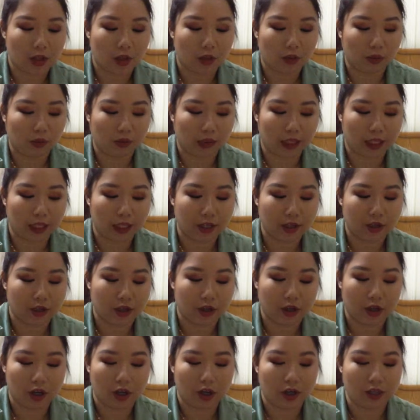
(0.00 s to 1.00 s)
you
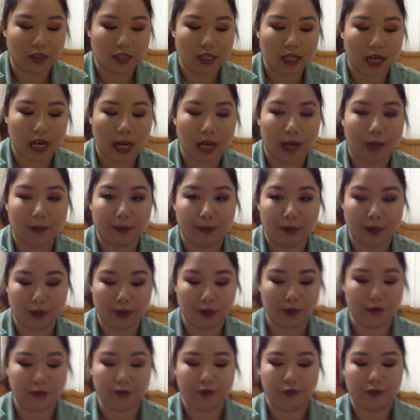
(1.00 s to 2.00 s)
layer on top
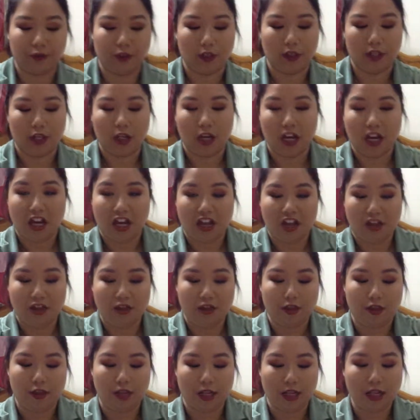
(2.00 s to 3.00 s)
of
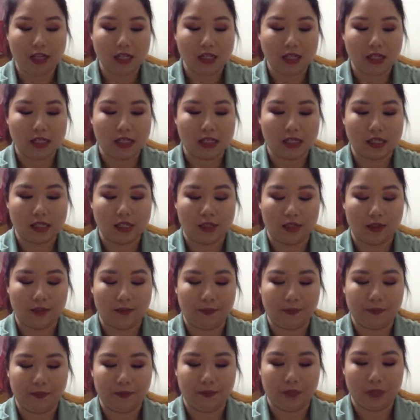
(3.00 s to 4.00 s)
this.
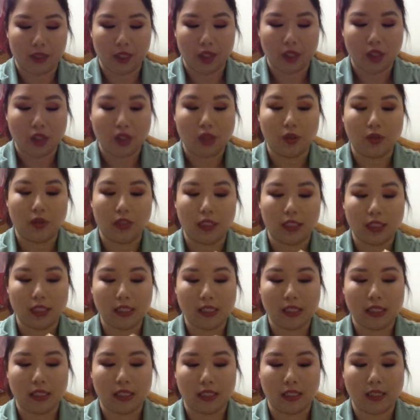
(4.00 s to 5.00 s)
So
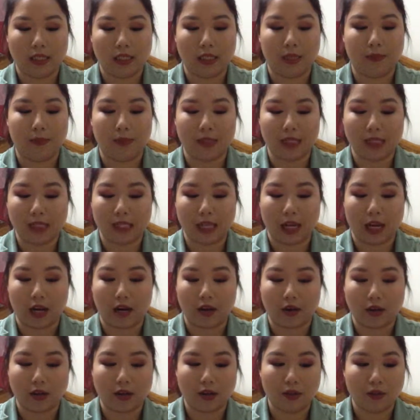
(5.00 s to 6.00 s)
this is the
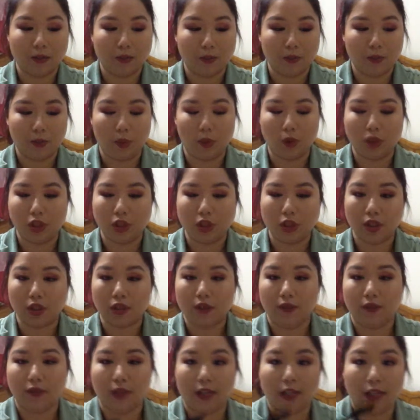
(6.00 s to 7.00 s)
mascara portion
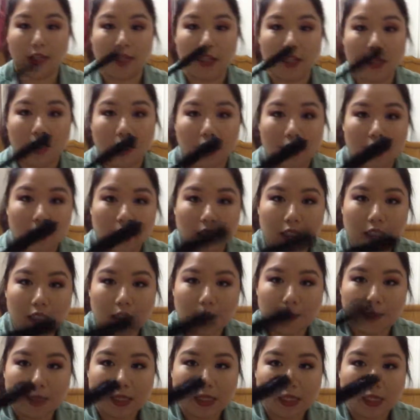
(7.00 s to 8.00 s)
of it.
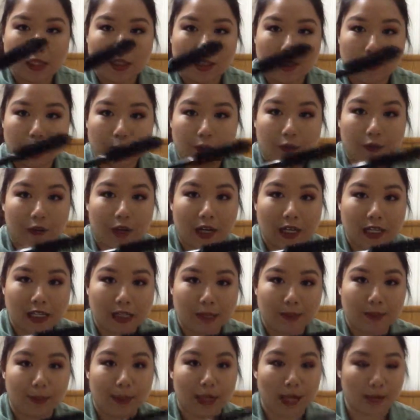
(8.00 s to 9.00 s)
This basically provides
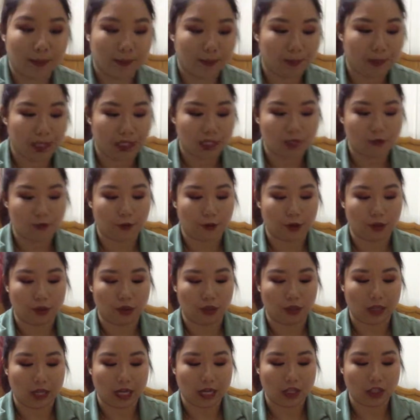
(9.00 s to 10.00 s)
the black base for
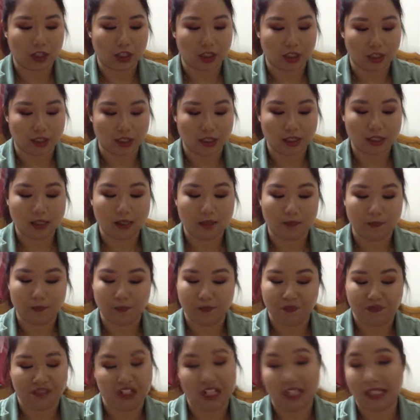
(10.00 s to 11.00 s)
your lashes,
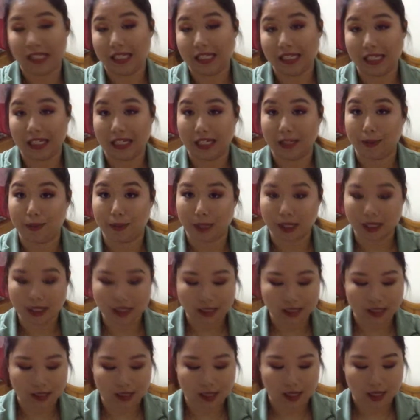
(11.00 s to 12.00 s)
that sticky
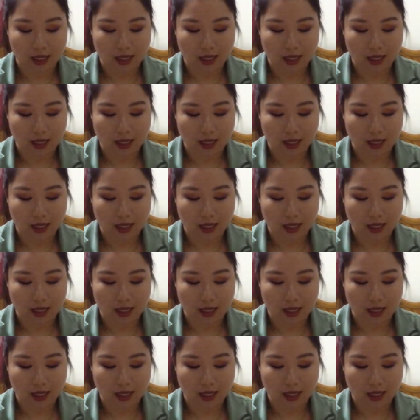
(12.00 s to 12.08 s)
base.